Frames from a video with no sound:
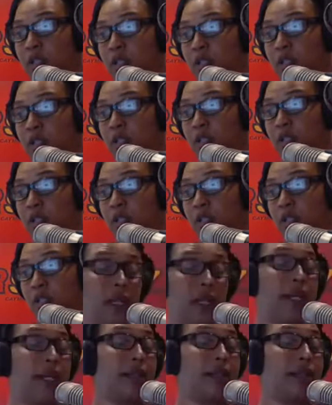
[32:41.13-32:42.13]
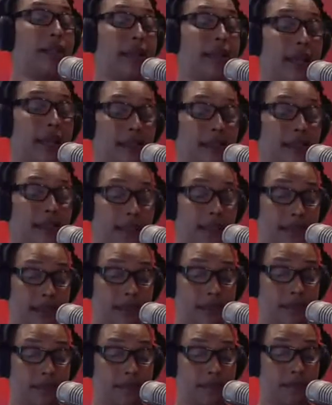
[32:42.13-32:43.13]
And tell them they're not
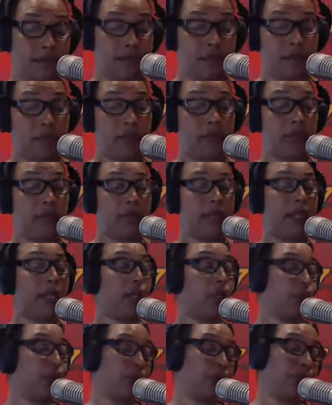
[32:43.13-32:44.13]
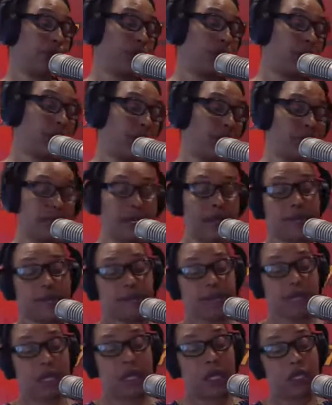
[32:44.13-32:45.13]
true. Okay?
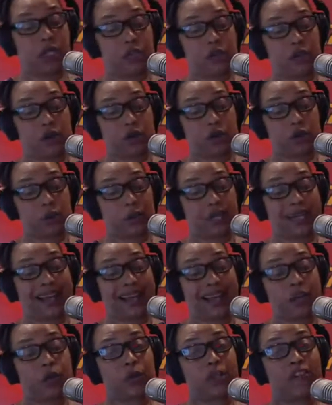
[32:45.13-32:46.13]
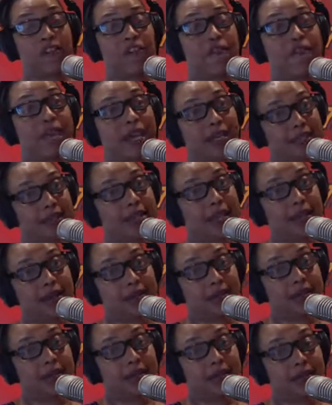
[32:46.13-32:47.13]
So, but how do we fix it?
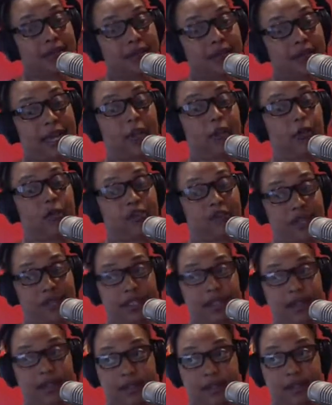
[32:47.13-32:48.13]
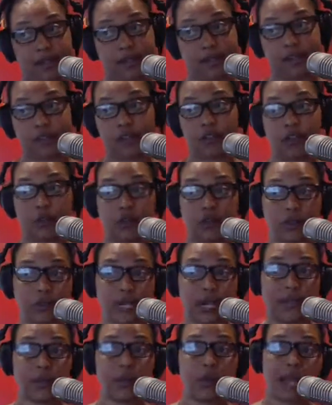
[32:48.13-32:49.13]
How do we fix it? And so
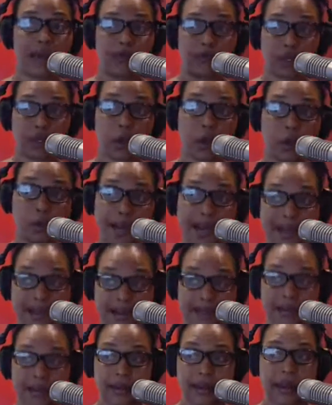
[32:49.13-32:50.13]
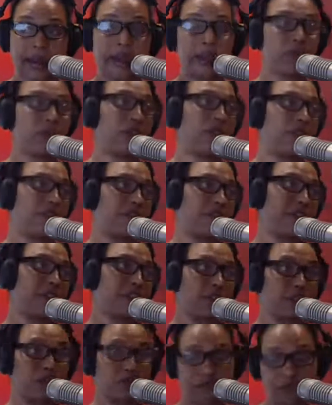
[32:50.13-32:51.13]
sometimes we have to go back in order for us
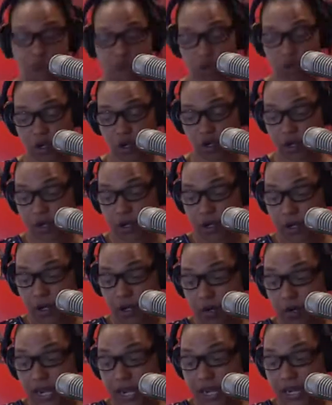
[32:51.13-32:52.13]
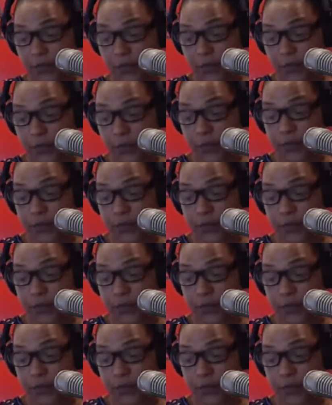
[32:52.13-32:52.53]
to go forward, right?